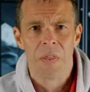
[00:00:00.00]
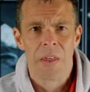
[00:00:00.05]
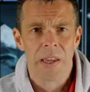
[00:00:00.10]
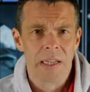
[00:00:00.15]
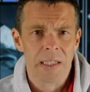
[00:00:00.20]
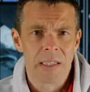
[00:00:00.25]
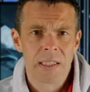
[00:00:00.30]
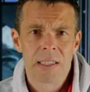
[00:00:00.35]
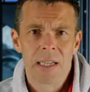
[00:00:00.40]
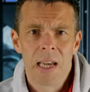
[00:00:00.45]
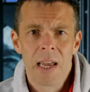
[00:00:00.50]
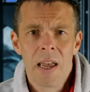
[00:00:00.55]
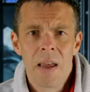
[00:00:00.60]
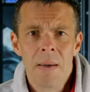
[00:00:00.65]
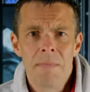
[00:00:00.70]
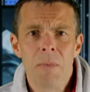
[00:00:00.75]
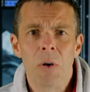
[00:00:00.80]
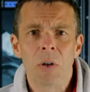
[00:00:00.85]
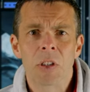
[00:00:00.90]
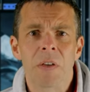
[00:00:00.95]
things,
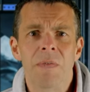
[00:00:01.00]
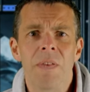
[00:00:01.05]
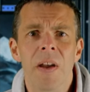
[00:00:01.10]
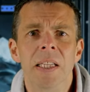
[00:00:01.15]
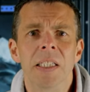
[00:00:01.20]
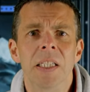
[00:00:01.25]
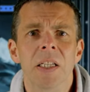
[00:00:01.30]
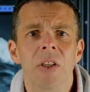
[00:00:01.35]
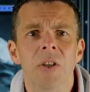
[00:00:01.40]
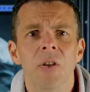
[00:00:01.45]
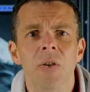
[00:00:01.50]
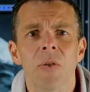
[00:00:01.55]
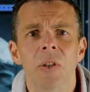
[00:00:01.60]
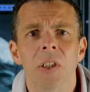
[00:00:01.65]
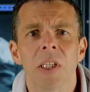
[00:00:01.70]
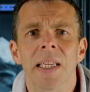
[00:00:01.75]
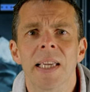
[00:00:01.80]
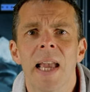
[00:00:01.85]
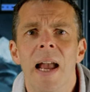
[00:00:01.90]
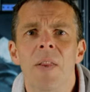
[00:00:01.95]
motivating you
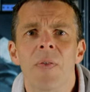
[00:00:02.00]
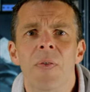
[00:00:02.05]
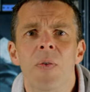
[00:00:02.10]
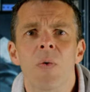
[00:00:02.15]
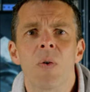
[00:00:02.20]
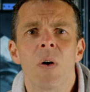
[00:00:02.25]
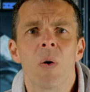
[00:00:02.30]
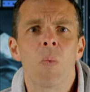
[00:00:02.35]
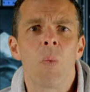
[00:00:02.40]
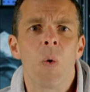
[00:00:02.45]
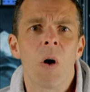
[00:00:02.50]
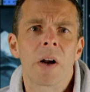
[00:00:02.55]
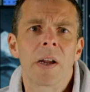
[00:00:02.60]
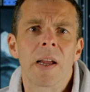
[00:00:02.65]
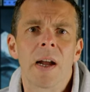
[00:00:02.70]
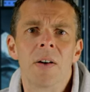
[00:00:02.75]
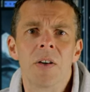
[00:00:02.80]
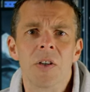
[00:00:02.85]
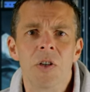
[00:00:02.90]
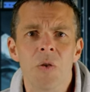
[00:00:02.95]
to get through a
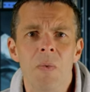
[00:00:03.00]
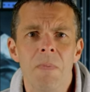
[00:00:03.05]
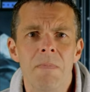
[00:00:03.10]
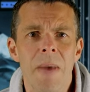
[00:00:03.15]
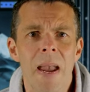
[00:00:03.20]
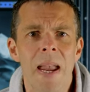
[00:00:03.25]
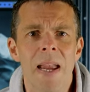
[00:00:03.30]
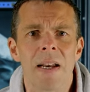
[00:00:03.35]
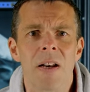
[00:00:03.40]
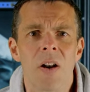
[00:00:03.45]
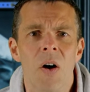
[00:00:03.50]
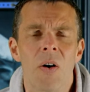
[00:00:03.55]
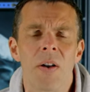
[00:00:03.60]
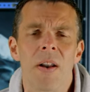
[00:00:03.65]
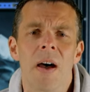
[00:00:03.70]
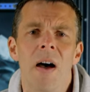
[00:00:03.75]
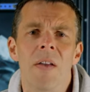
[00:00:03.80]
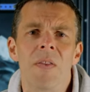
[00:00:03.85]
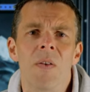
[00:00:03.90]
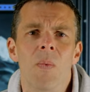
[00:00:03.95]
workout you may not
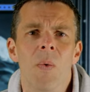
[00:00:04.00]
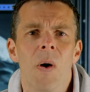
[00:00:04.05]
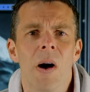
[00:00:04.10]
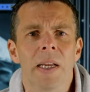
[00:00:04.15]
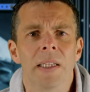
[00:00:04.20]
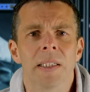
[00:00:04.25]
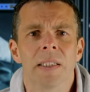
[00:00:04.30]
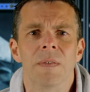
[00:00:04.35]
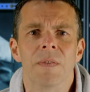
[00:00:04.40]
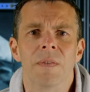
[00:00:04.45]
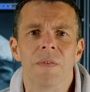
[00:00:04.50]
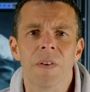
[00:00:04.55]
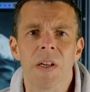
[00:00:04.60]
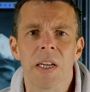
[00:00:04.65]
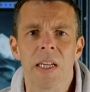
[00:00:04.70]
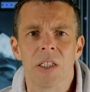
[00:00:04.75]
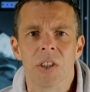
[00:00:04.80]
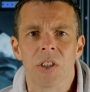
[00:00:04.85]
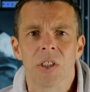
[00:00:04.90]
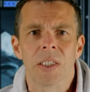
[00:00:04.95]
otherwise have
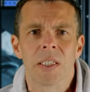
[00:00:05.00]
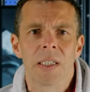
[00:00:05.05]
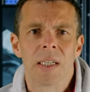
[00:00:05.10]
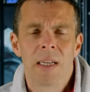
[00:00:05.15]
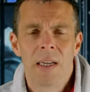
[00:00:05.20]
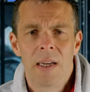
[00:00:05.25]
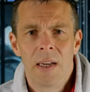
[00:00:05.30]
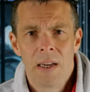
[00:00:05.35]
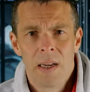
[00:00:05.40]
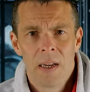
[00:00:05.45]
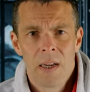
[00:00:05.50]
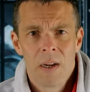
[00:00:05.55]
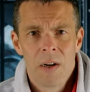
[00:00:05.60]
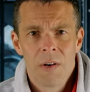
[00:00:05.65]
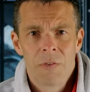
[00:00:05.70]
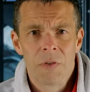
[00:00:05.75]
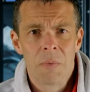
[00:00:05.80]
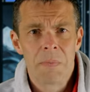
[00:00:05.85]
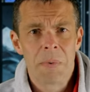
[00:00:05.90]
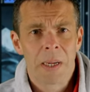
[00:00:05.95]
finished.
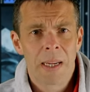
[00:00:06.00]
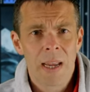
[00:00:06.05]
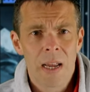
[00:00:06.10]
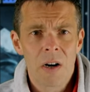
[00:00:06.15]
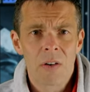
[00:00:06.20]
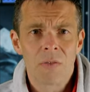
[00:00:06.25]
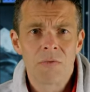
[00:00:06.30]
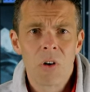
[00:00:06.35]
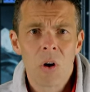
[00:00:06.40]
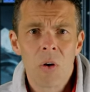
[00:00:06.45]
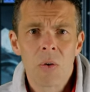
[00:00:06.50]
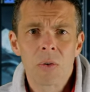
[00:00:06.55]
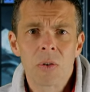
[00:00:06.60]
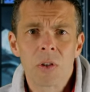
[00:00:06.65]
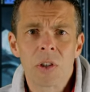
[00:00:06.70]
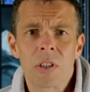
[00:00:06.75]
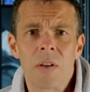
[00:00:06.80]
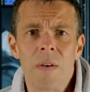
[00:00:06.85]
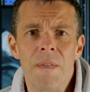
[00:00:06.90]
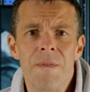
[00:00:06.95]
From beginner
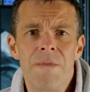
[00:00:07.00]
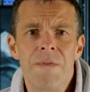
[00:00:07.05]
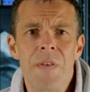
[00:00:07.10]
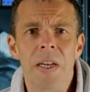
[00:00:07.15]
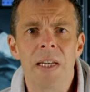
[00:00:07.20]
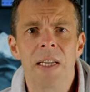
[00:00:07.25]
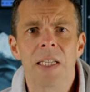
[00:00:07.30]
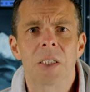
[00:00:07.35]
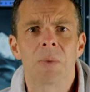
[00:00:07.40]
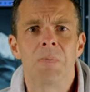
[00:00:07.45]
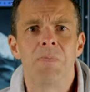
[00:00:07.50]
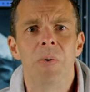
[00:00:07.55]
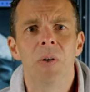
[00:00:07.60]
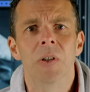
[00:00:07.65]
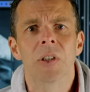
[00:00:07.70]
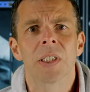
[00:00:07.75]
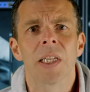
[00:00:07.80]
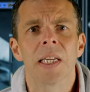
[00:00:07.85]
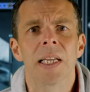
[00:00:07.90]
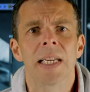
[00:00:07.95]
rows to fitness
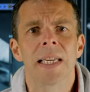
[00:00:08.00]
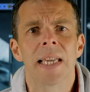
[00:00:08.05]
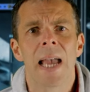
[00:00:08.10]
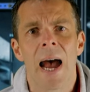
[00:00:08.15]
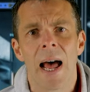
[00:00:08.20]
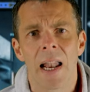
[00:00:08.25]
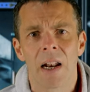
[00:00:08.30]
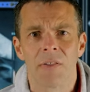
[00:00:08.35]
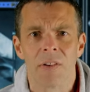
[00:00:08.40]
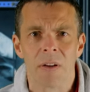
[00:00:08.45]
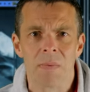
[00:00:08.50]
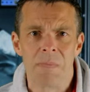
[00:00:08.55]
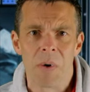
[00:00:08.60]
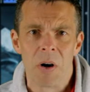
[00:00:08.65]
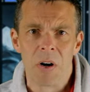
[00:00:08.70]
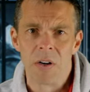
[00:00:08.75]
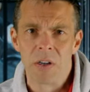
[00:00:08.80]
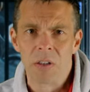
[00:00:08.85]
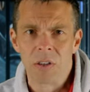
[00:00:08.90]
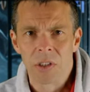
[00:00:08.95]
boosting calorie
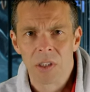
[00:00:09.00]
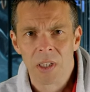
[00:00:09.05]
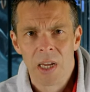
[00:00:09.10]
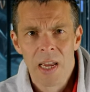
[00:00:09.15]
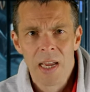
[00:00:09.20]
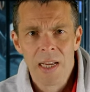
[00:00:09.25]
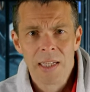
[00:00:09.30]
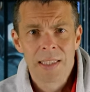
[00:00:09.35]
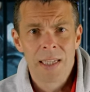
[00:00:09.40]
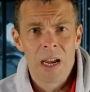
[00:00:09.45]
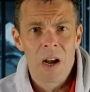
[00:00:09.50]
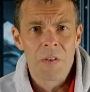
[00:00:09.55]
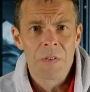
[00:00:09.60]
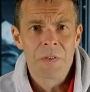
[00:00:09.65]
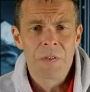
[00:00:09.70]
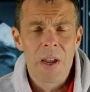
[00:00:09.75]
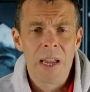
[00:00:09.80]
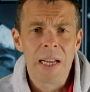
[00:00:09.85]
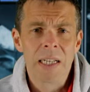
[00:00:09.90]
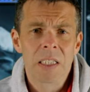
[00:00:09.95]
burners,
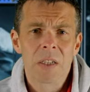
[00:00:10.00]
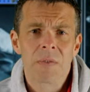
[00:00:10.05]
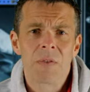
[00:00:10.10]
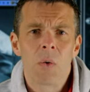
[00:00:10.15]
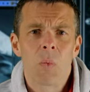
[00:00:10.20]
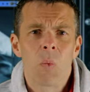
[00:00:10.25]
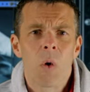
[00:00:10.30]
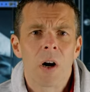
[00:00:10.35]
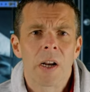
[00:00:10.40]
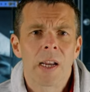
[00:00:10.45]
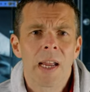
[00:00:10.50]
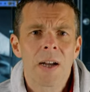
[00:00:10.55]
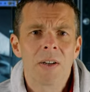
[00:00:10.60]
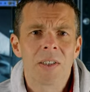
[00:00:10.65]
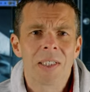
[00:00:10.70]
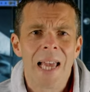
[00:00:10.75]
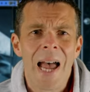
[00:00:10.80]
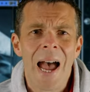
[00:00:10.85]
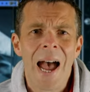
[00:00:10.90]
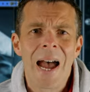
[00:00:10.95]
tough interval
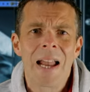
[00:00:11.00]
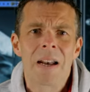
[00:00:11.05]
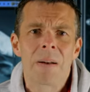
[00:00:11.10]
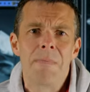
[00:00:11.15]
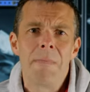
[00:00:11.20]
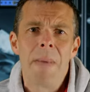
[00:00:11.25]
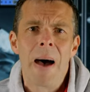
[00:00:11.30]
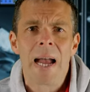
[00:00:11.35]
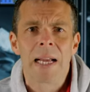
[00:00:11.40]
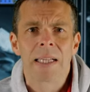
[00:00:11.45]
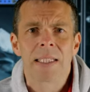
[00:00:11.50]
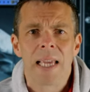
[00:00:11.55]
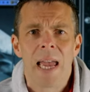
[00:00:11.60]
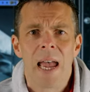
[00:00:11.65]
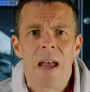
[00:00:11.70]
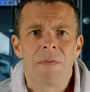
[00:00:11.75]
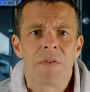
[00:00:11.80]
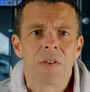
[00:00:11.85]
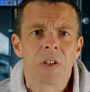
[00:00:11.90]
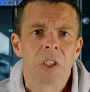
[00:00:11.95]
workouts and max
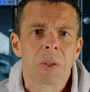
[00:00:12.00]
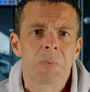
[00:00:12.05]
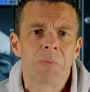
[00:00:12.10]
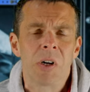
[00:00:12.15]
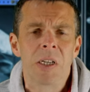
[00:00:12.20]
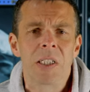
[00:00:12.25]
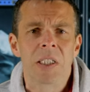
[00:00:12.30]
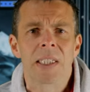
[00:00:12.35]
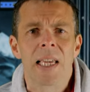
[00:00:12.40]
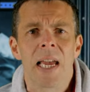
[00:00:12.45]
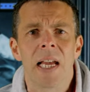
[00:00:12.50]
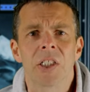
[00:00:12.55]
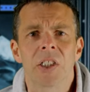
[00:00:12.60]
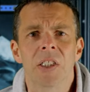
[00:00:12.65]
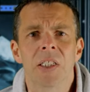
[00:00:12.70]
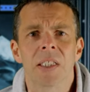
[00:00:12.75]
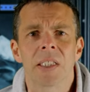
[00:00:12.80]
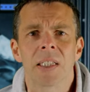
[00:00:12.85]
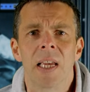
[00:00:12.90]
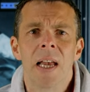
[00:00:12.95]
effort sprint
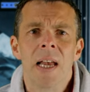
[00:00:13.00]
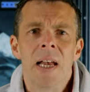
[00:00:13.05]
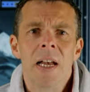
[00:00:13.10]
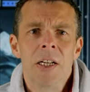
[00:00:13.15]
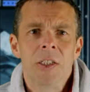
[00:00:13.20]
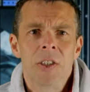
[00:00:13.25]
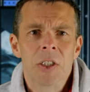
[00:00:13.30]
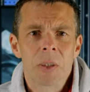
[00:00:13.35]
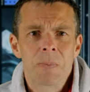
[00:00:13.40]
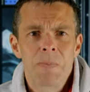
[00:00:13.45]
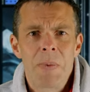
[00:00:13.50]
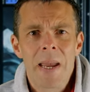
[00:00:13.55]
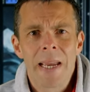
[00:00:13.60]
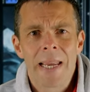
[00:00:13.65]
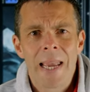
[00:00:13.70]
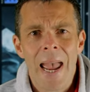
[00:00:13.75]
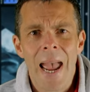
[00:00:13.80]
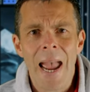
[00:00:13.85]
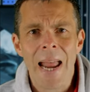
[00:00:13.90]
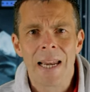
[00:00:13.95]
sessions, just
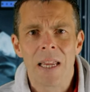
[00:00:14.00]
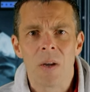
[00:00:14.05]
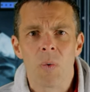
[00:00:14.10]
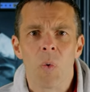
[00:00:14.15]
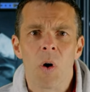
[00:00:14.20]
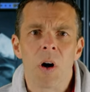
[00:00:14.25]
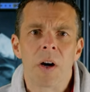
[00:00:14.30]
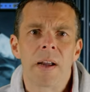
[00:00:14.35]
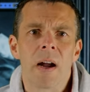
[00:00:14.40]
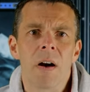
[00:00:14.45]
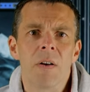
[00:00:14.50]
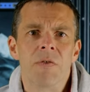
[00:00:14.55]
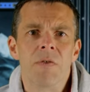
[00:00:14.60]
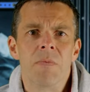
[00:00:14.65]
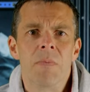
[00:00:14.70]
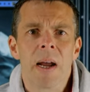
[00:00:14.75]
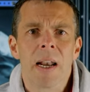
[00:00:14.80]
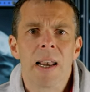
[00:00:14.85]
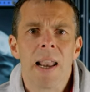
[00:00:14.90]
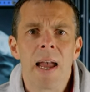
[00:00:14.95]
pick any workout from
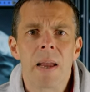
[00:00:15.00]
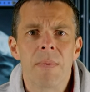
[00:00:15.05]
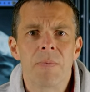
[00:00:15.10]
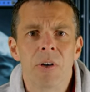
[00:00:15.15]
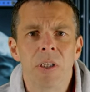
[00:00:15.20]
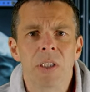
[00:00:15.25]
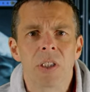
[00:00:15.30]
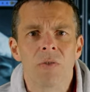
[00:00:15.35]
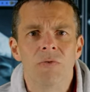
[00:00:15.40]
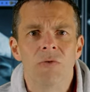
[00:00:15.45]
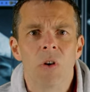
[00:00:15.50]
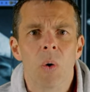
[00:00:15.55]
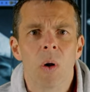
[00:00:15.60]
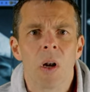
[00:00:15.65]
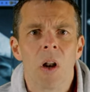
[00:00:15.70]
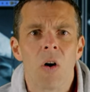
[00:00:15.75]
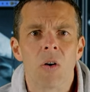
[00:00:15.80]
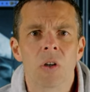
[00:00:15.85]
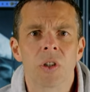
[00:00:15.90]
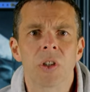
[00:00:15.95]
my library to row
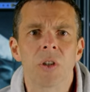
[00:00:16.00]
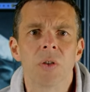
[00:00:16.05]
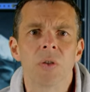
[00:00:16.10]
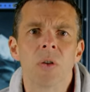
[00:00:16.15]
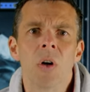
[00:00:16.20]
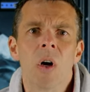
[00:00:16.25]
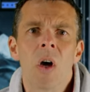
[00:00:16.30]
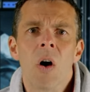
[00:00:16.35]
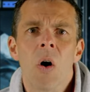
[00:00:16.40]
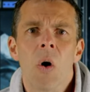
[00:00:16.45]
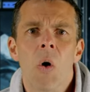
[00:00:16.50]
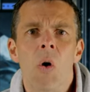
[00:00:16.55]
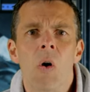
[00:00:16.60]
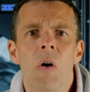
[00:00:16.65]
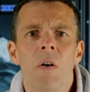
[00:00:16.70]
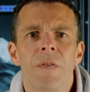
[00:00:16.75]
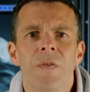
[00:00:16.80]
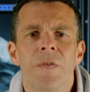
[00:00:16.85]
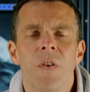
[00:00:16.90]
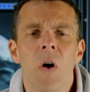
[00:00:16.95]
along to,
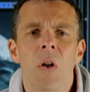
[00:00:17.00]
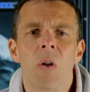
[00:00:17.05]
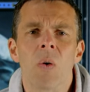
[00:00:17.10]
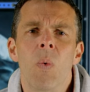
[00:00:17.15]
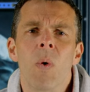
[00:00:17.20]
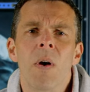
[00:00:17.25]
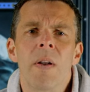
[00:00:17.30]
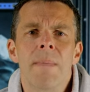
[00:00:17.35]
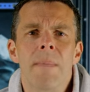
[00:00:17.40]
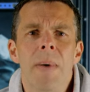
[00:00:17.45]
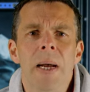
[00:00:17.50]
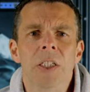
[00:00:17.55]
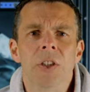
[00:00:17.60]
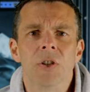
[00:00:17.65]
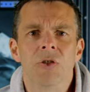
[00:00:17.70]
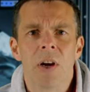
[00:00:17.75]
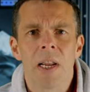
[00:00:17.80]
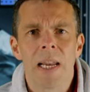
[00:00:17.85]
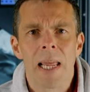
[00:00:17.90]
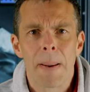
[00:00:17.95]
or follow one of my
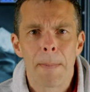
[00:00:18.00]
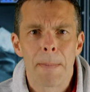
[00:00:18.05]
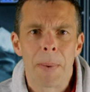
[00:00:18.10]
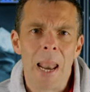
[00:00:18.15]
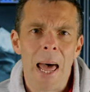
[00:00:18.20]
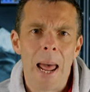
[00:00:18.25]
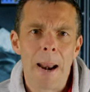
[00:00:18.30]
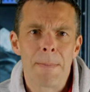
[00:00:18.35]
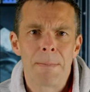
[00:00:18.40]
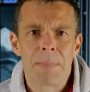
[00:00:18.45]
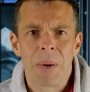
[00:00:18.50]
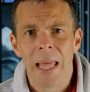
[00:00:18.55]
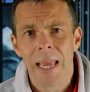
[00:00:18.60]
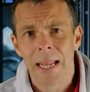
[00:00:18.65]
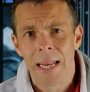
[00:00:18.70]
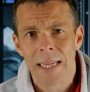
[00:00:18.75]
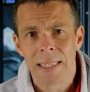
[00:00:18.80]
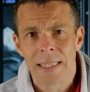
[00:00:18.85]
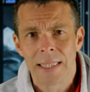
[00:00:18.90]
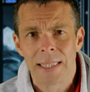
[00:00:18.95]
training plan
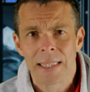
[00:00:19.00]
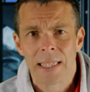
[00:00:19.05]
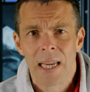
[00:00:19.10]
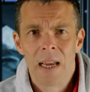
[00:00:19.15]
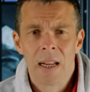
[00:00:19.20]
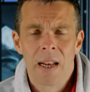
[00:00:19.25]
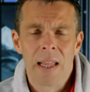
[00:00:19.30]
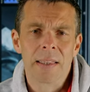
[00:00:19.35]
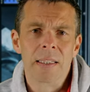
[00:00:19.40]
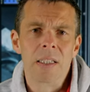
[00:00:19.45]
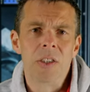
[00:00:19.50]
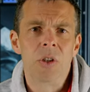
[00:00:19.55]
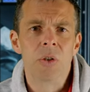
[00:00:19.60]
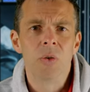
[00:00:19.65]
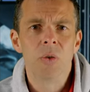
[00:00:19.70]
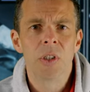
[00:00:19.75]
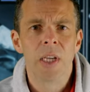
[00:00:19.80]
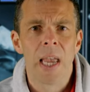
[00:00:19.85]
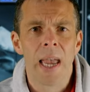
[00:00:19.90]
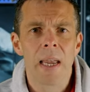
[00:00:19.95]
playlists like the
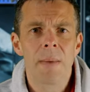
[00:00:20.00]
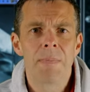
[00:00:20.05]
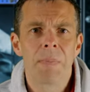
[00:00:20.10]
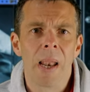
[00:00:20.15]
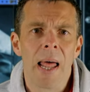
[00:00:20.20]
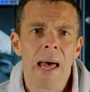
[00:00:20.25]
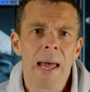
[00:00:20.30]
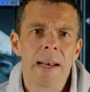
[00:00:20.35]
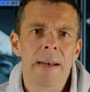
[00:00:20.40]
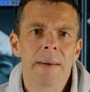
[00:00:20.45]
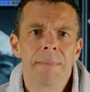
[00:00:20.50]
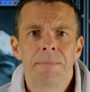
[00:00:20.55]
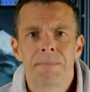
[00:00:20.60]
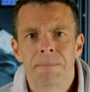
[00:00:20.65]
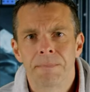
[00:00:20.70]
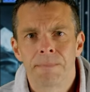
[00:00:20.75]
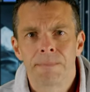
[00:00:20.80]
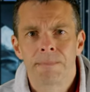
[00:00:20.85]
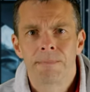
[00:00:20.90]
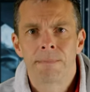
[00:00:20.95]
2K plan.
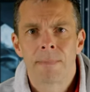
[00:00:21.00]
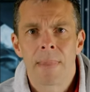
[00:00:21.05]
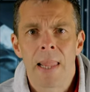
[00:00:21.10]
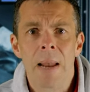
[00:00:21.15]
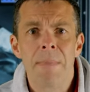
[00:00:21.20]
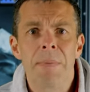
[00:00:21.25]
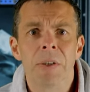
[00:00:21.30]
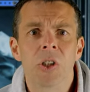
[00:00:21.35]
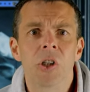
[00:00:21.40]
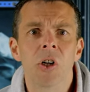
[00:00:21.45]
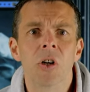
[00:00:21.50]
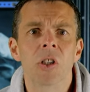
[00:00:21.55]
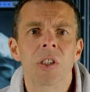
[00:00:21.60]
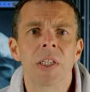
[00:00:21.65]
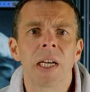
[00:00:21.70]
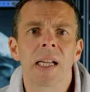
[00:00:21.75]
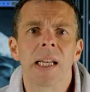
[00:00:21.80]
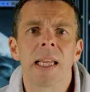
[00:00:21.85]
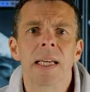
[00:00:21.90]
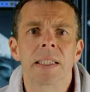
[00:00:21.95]
And be sure
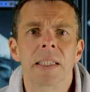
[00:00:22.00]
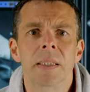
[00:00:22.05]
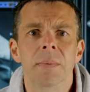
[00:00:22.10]
to click